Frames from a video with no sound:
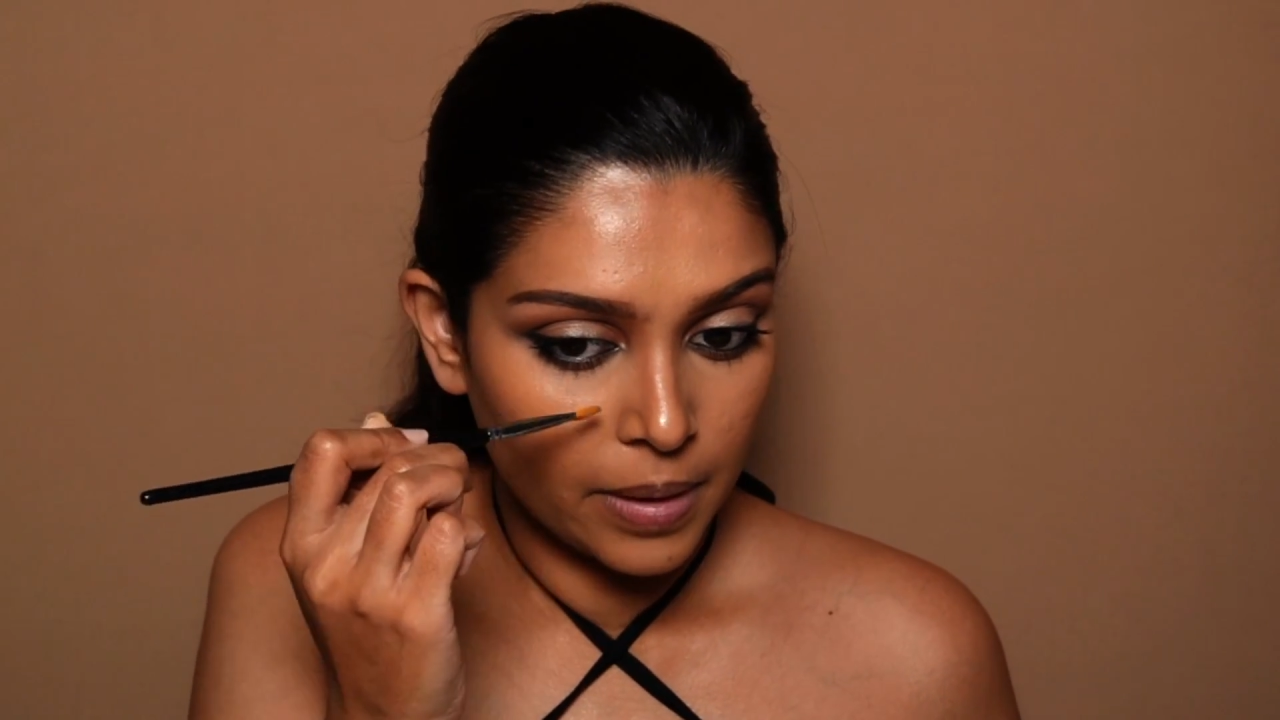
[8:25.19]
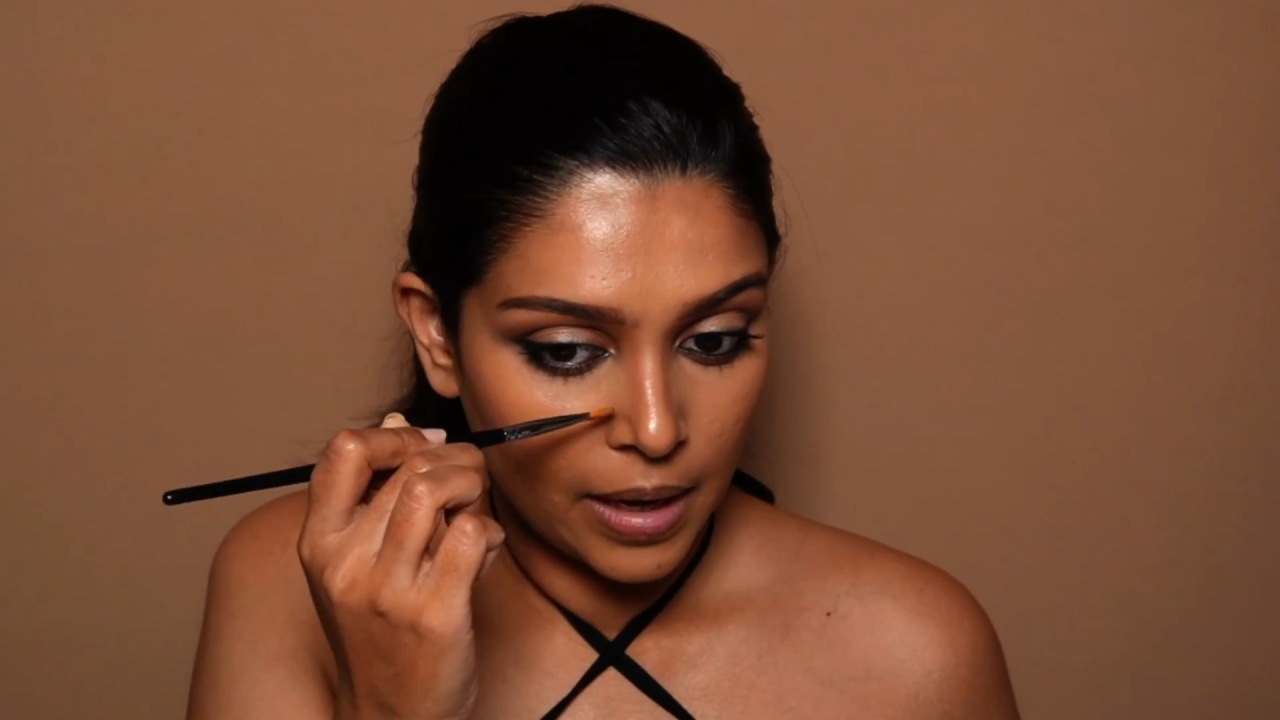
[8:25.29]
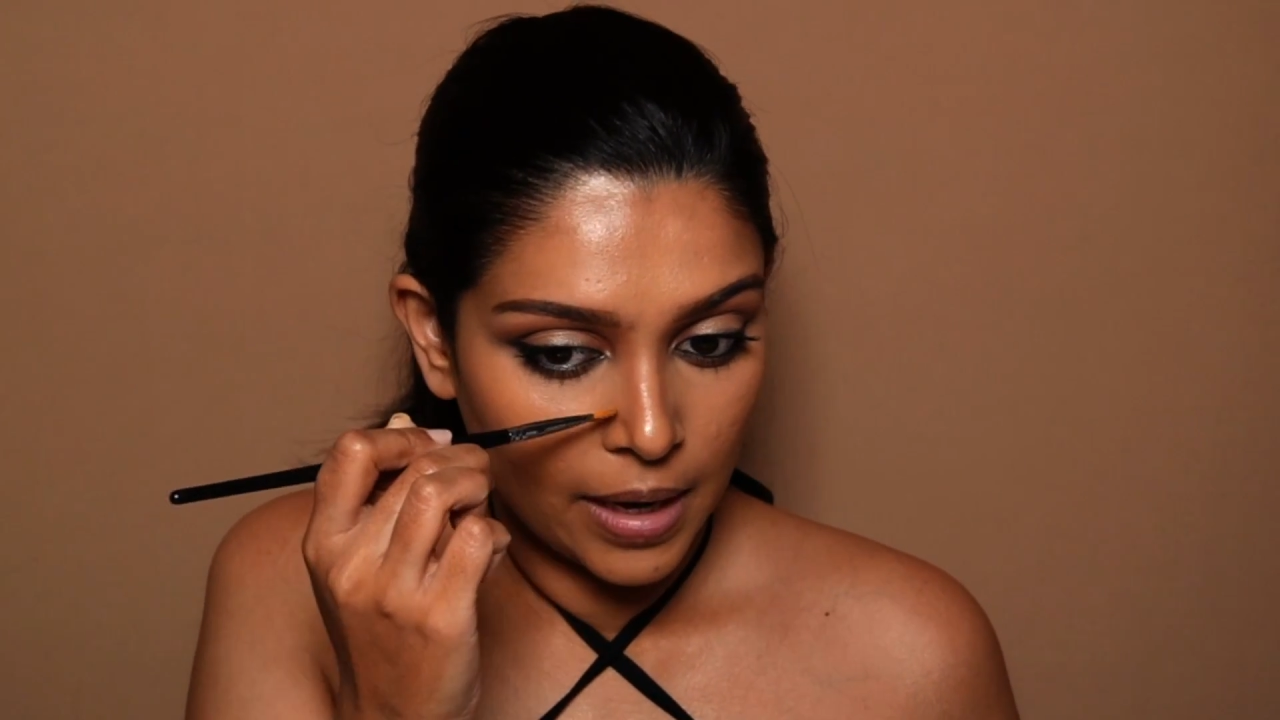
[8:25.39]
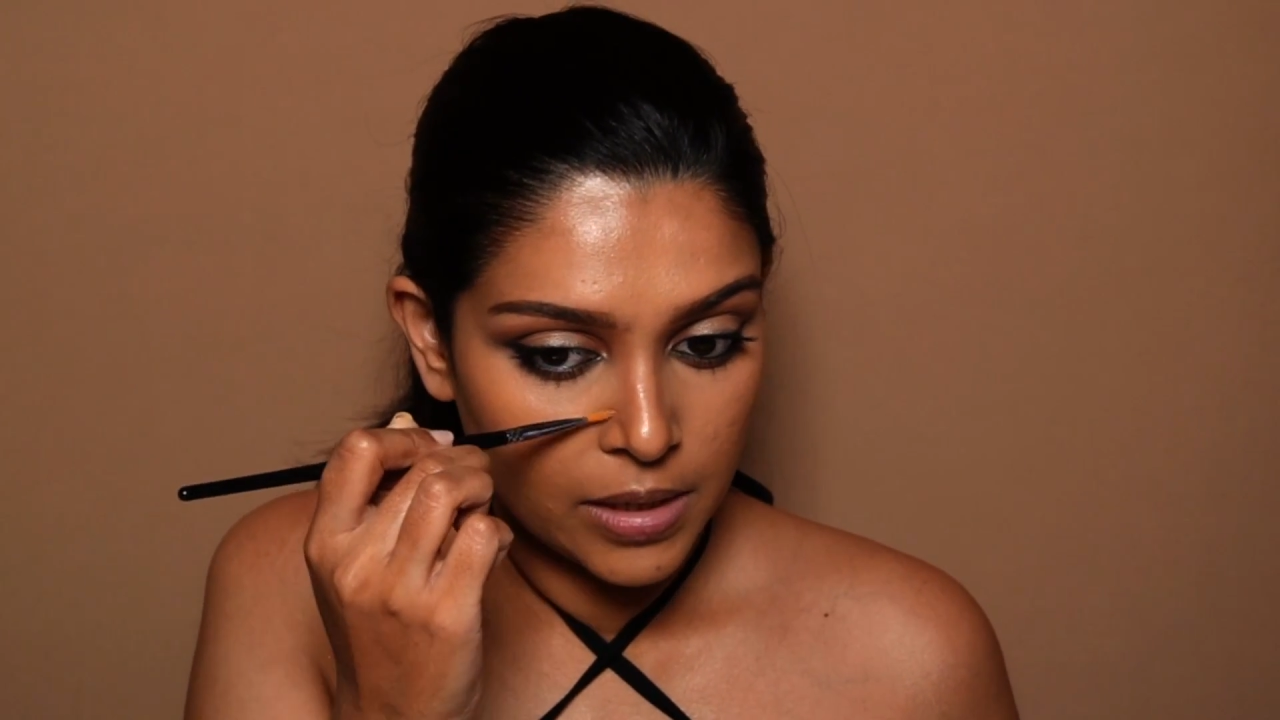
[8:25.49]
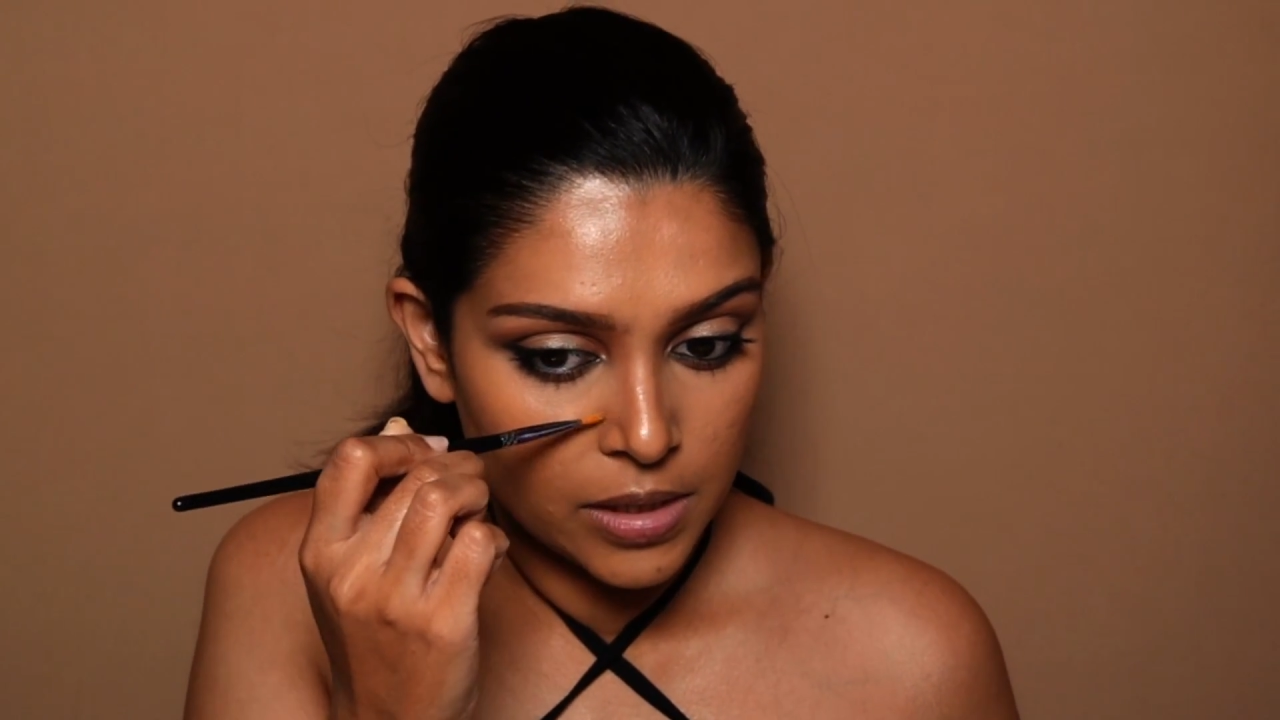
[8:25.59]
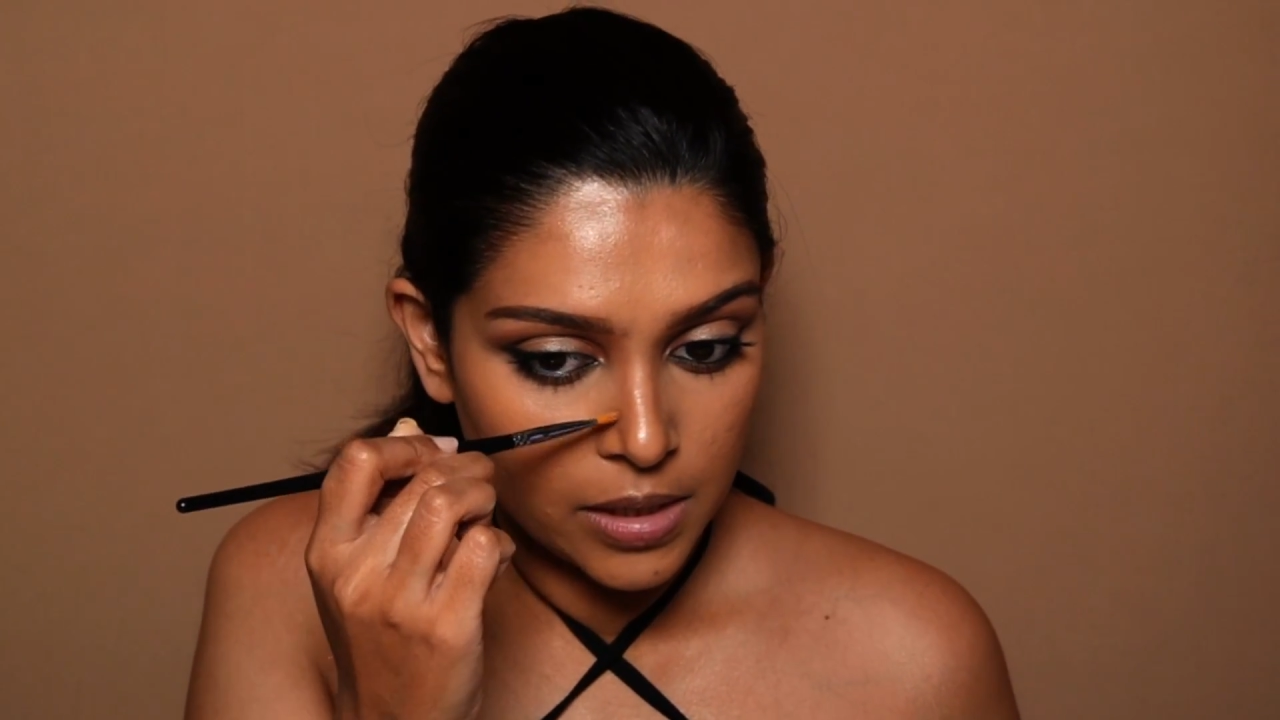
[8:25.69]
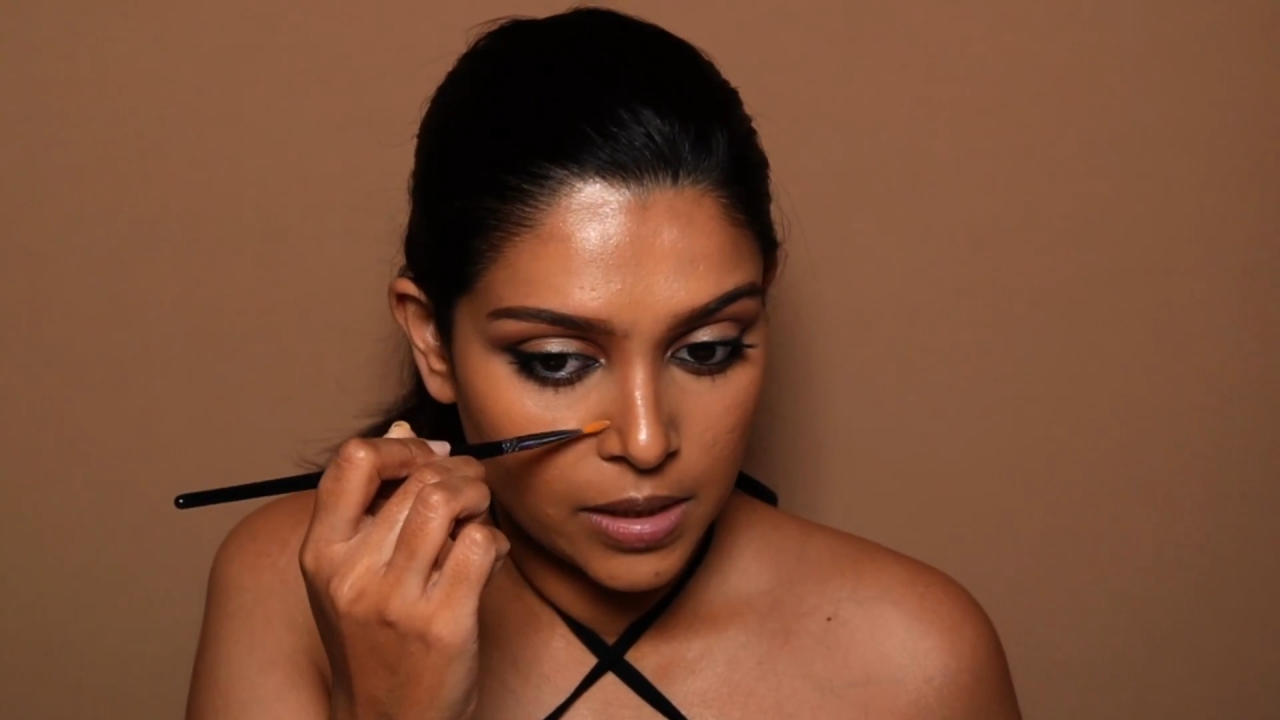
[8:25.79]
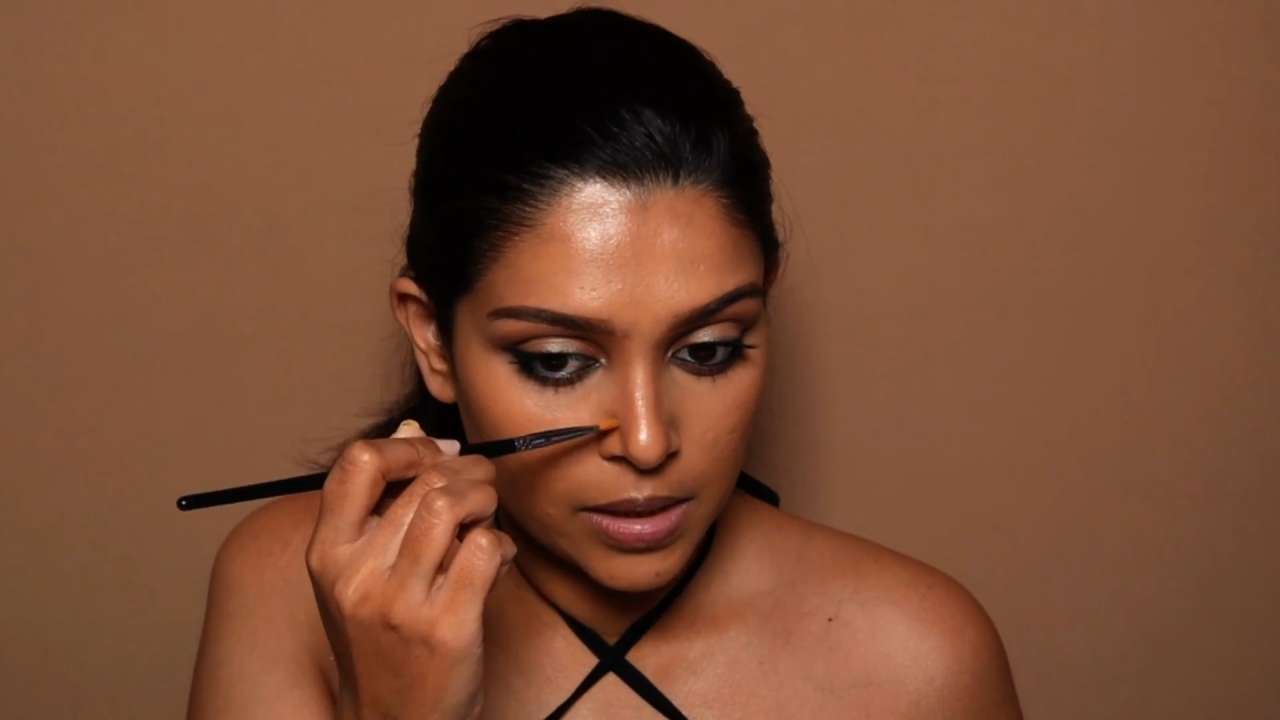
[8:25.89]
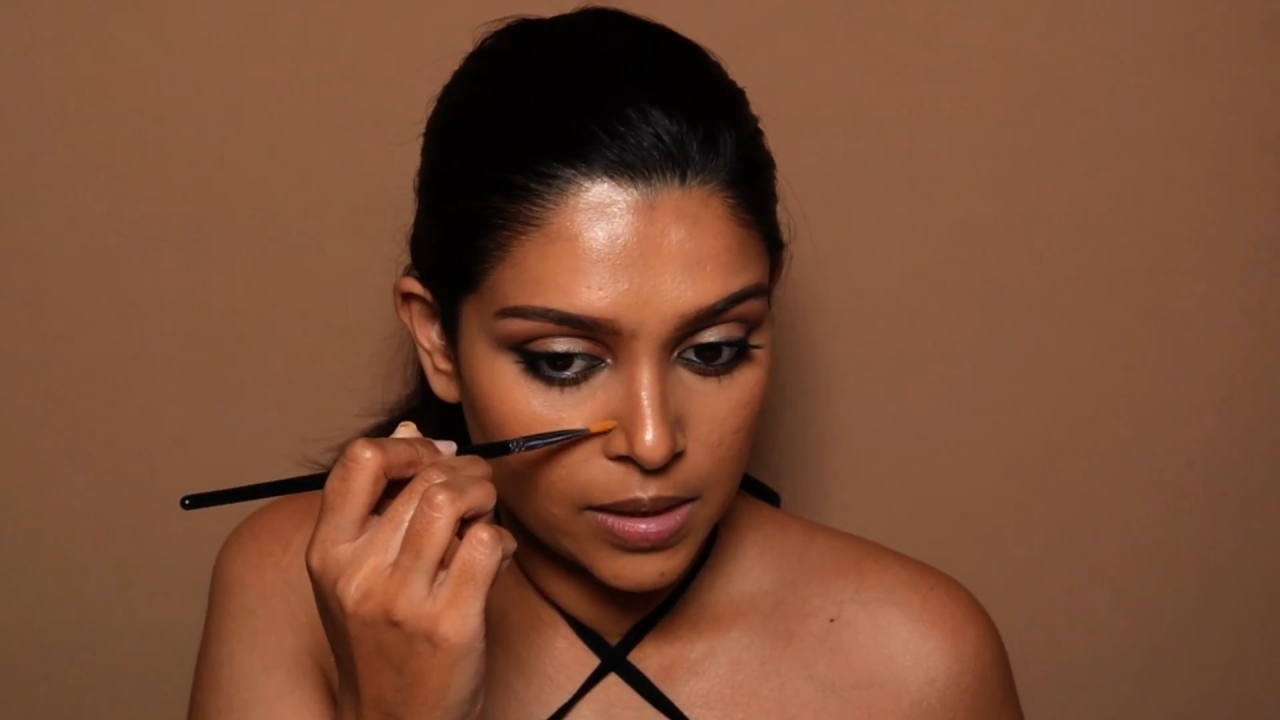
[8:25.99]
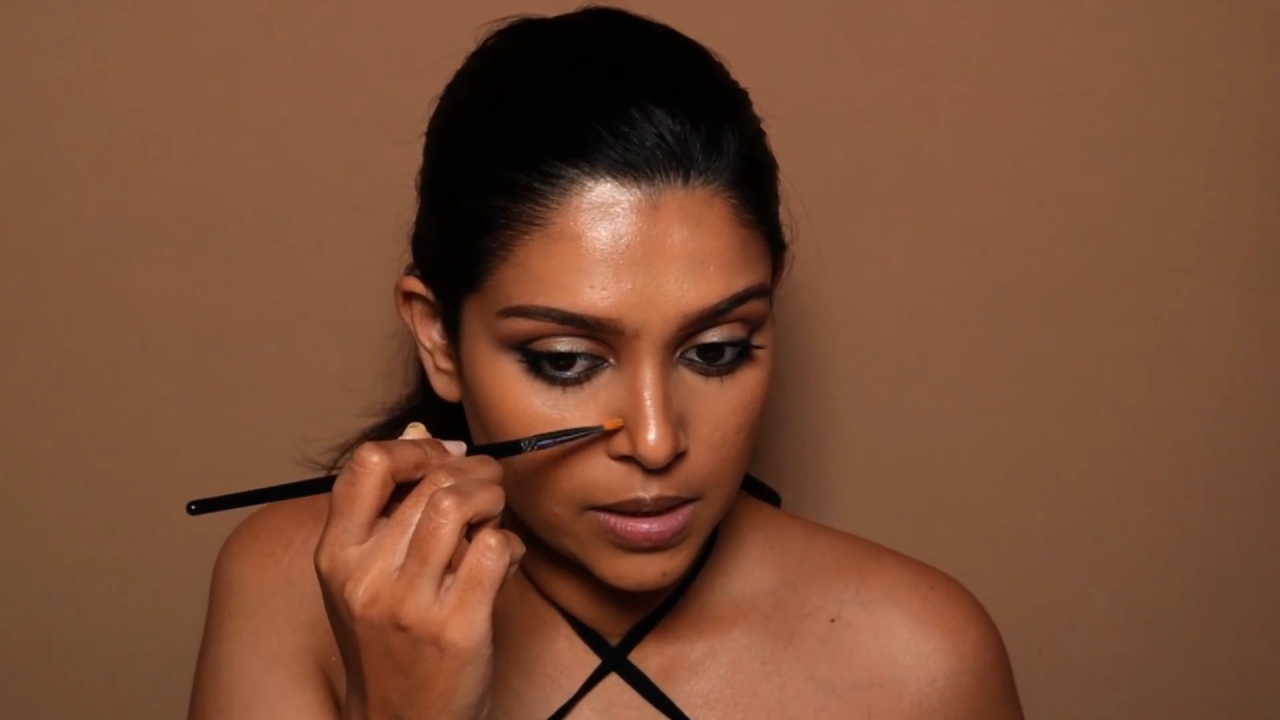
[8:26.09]

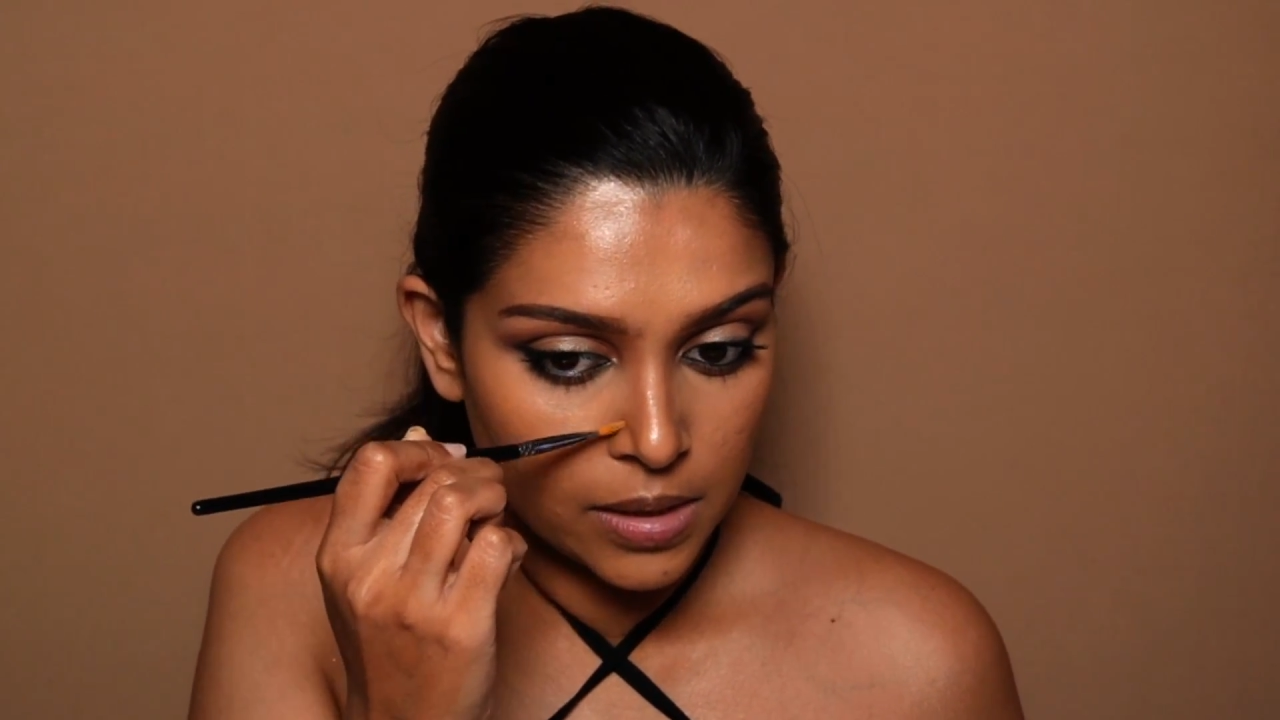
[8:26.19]
edges,